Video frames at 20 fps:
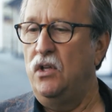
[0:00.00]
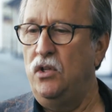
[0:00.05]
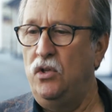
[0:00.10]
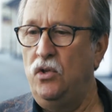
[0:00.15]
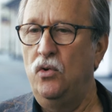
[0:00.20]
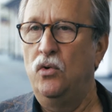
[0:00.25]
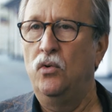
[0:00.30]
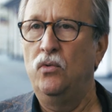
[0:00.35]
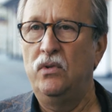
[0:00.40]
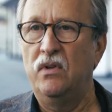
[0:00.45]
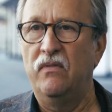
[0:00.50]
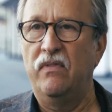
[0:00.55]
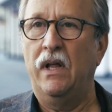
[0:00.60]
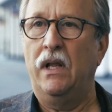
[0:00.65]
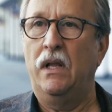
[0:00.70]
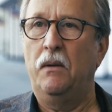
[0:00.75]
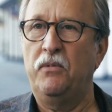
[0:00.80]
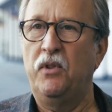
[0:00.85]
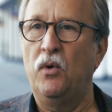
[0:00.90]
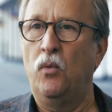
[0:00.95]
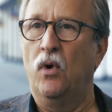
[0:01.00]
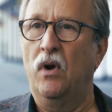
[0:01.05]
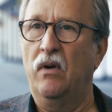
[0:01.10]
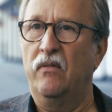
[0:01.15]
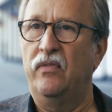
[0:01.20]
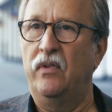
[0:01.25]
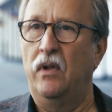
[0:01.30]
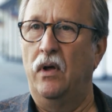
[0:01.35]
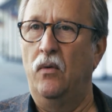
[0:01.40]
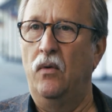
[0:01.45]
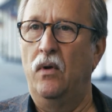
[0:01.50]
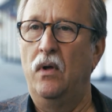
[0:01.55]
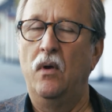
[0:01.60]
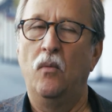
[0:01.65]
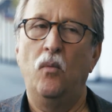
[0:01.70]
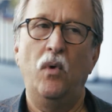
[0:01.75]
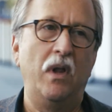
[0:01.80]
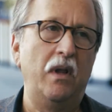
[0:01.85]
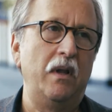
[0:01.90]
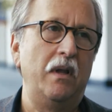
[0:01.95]
You develop the workflow.
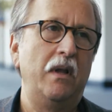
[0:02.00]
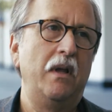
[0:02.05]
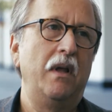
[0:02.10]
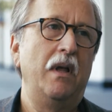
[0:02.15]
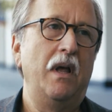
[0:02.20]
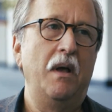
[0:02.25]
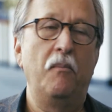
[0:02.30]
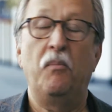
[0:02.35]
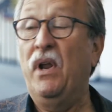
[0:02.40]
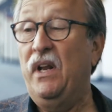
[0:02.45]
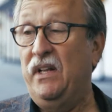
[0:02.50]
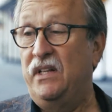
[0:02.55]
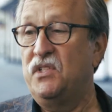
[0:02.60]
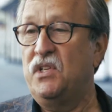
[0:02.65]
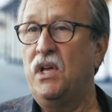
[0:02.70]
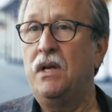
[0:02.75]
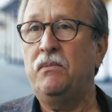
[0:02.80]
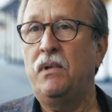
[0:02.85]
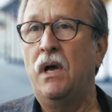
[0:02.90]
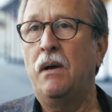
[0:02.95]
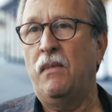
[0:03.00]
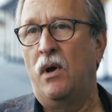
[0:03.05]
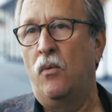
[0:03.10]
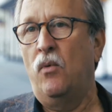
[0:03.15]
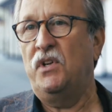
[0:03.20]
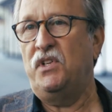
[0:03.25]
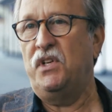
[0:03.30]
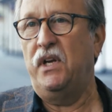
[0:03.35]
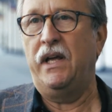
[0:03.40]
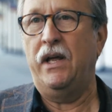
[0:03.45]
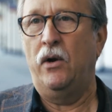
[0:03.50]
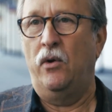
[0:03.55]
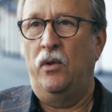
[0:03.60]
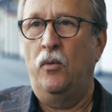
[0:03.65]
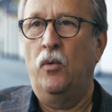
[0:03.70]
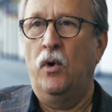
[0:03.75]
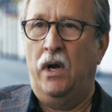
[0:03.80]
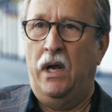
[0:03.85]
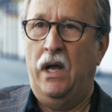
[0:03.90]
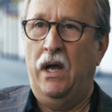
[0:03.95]
Well, but at the same time, I want you to get all
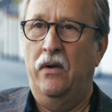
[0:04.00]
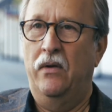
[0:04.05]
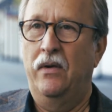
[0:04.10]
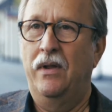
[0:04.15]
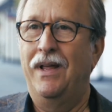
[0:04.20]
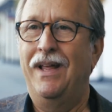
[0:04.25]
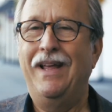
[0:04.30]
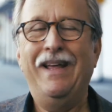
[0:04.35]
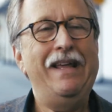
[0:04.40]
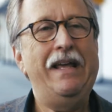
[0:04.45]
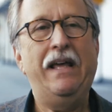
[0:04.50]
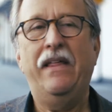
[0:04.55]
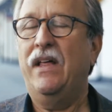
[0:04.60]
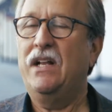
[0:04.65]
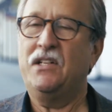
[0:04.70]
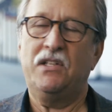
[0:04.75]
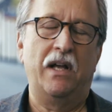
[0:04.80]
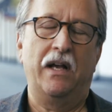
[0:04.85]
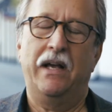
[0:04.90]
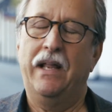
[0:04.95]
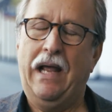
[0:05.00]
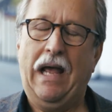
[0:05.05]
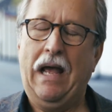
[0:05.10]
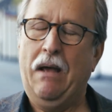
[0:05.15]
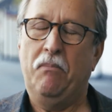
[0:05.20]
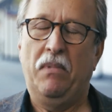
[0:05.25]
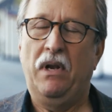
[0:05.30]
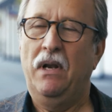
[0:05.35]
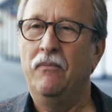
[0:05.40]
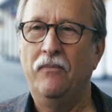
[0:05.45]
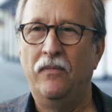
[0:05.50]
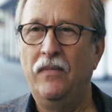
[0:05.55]
the work out. Yeah, that's not going to happen.